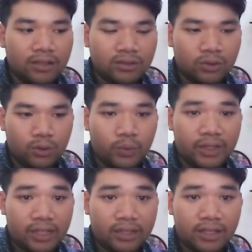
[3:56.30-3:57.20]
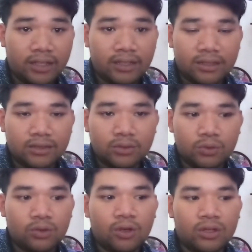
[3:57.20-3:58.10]
So we can get
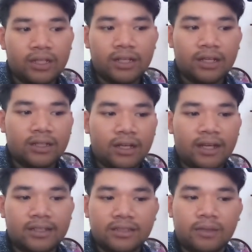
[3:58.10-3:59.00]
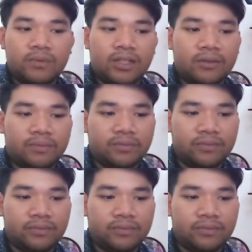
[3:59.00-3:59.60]
two coordinate at the same time.